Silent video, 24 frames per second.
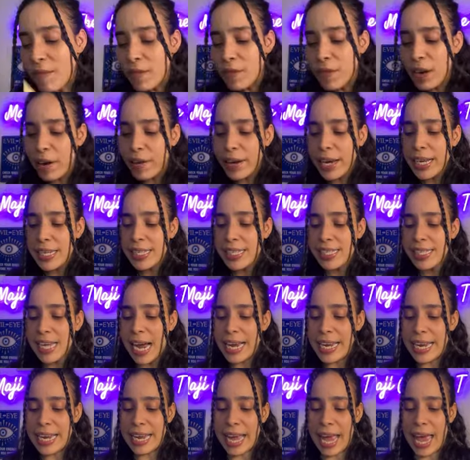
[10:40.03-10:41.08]
a very
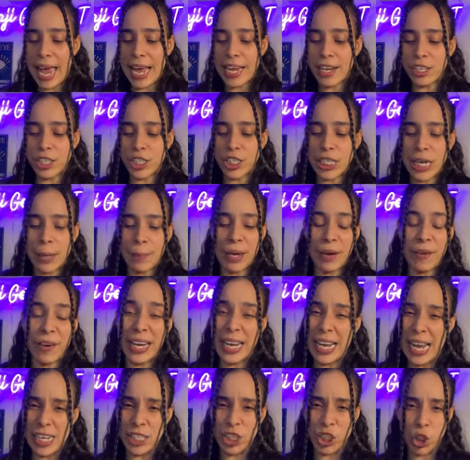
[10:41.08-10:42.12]
exciting energy. I'm hearing
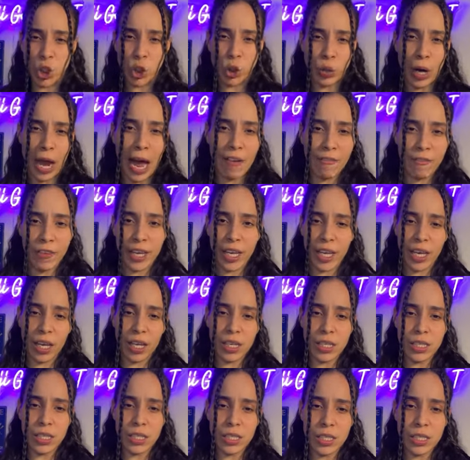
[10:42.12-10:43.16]

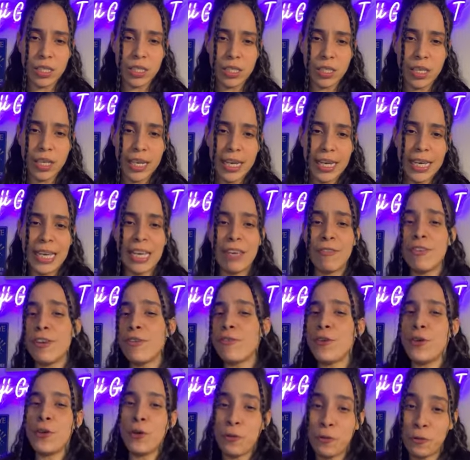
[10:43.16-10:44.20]
extravagant. Even
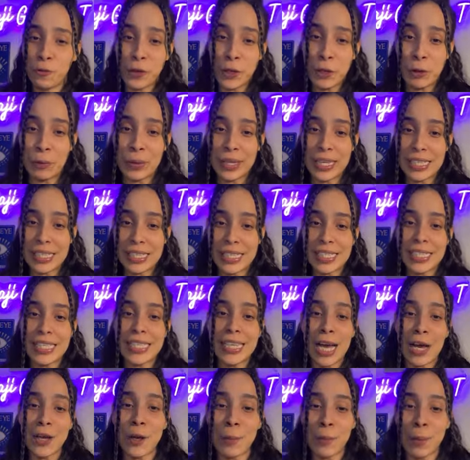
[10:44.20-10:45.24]
if you don't feel this, this is
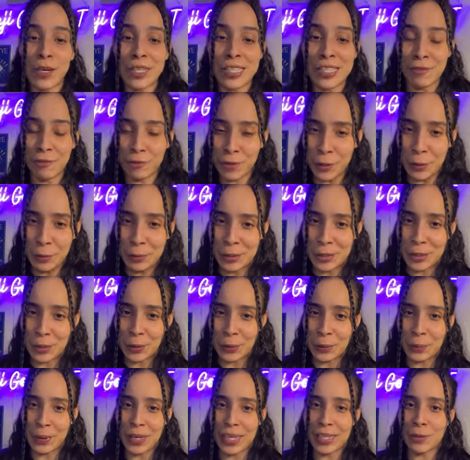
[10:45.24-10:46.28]
how your person views
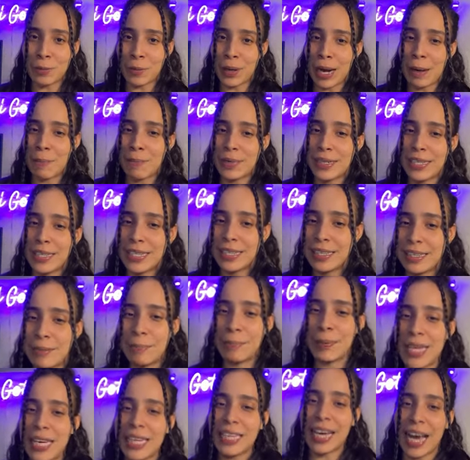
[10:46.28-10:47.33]
you. It's what I'm
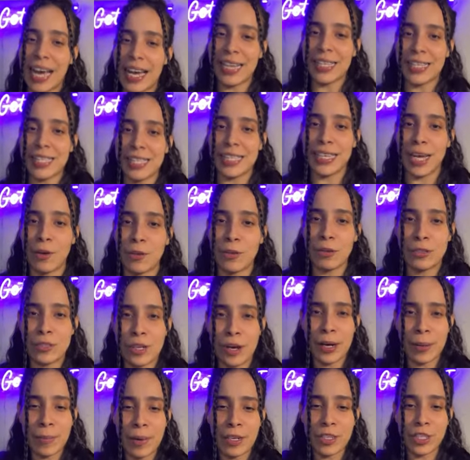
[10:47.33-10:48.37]
being guided to tell you.
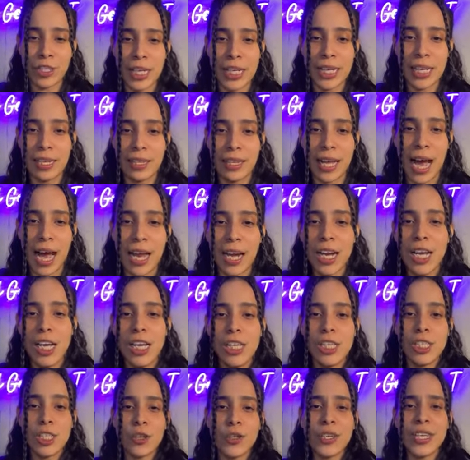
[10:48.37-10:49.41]
Sorry about shaking that.
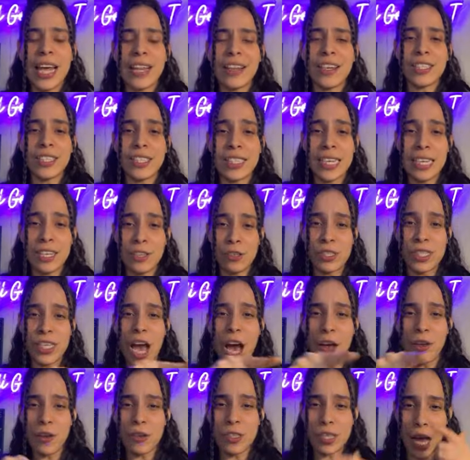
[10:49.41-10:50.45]
So yeah, you
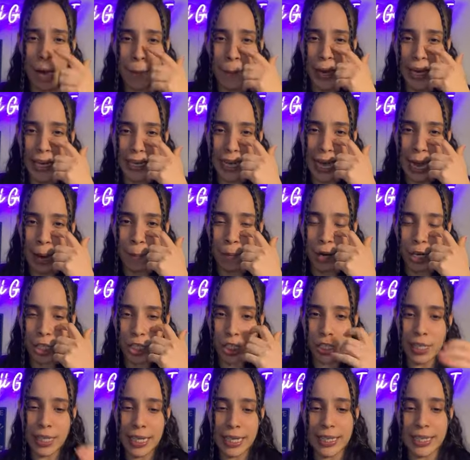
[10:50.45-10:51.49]
saw my camera
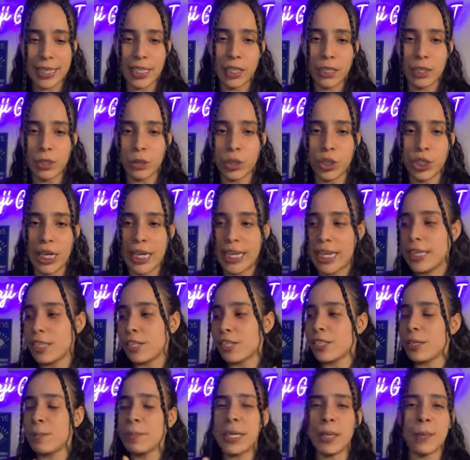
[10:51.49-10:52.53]
just like did a little shaking.
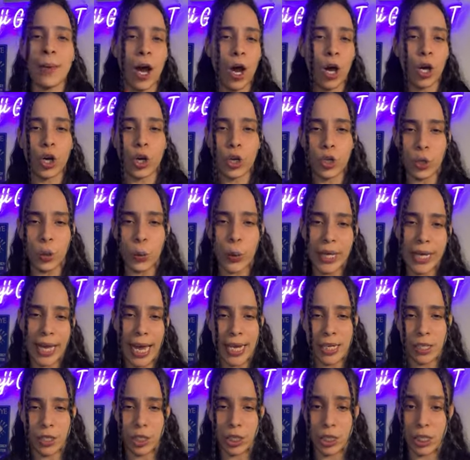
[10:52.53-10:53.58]
There's something about earthquake
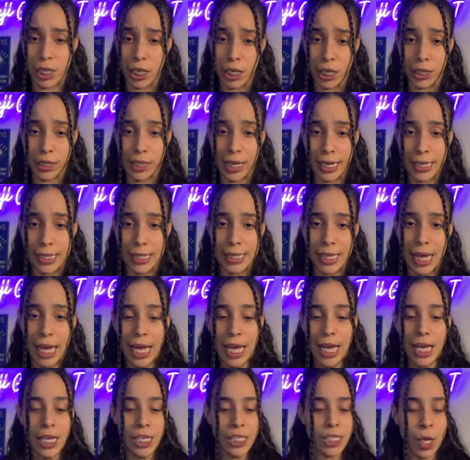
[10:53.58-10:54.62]
energy here, guys.
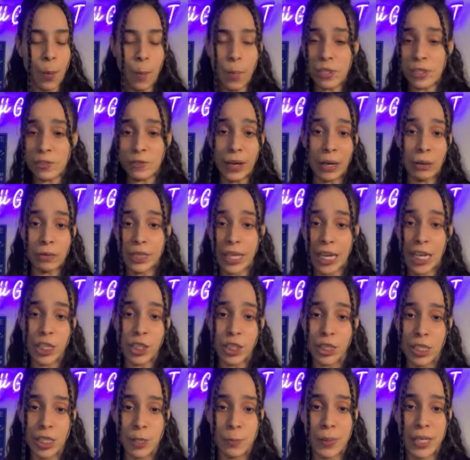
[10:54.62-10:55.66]
Someone's
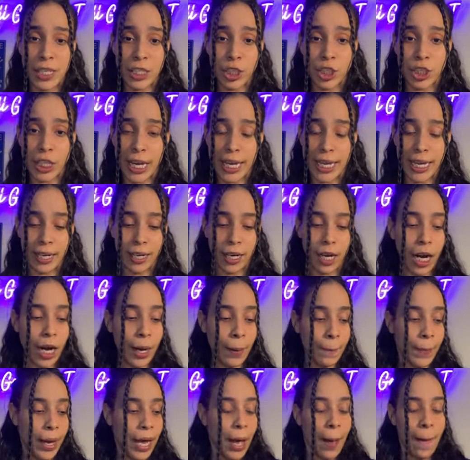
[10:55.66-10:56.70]
foundation is being shaken
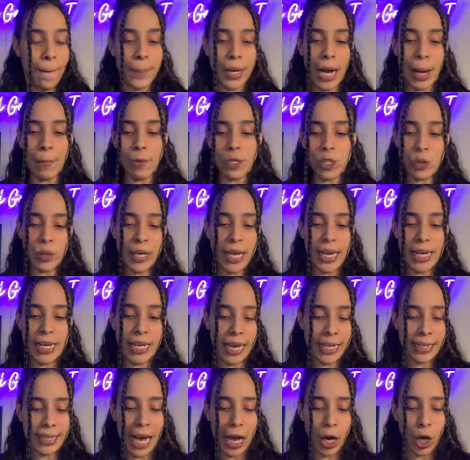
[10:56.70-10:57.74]
up, but I'm also getting
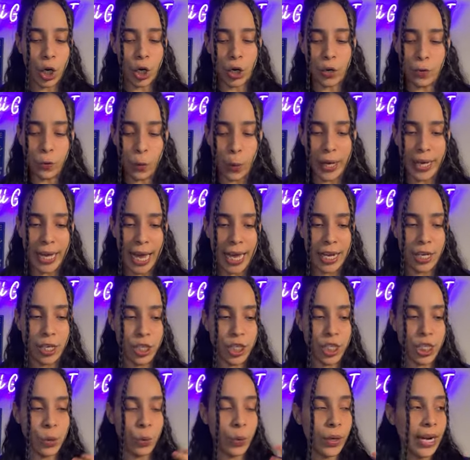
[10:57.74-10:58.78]
like that earthquake
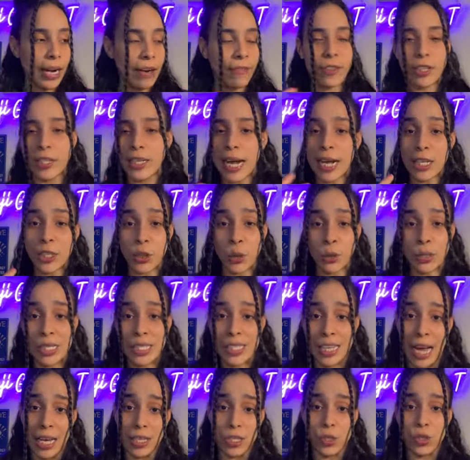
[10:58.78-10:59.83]
energy. Whatever natural
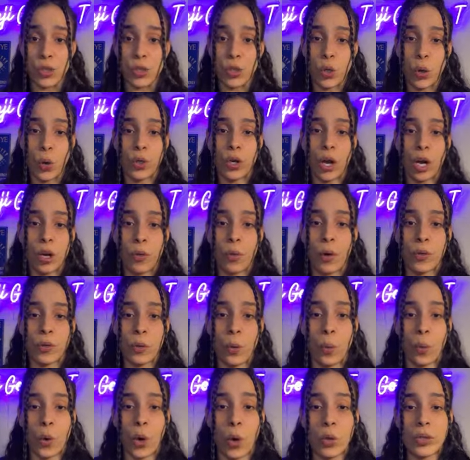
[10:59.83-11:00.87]
disasters are going on around the
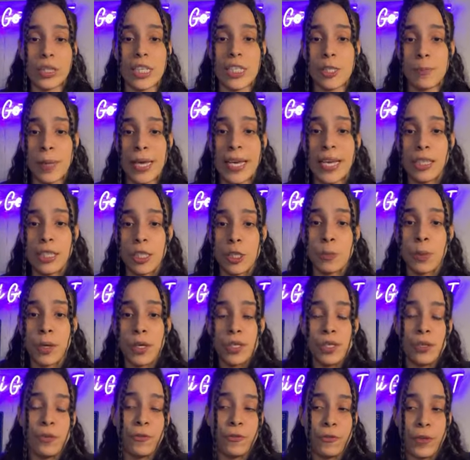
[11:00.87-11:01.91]
world, it's making this
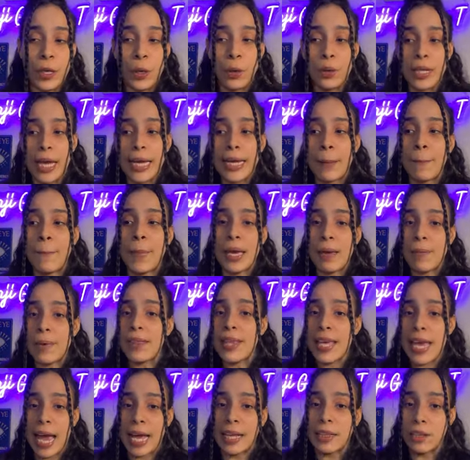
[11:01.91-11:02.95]
person feel like maybe
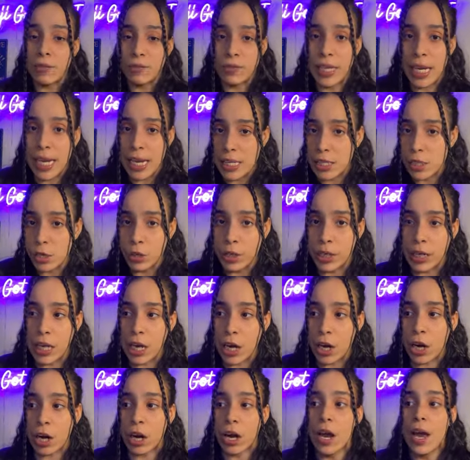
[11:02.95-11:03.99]
the end of days are
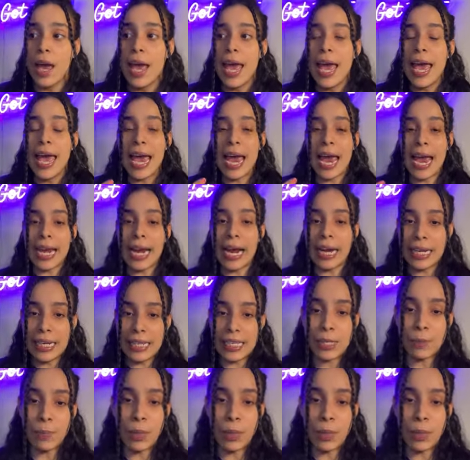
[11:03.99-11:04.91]
near and I need to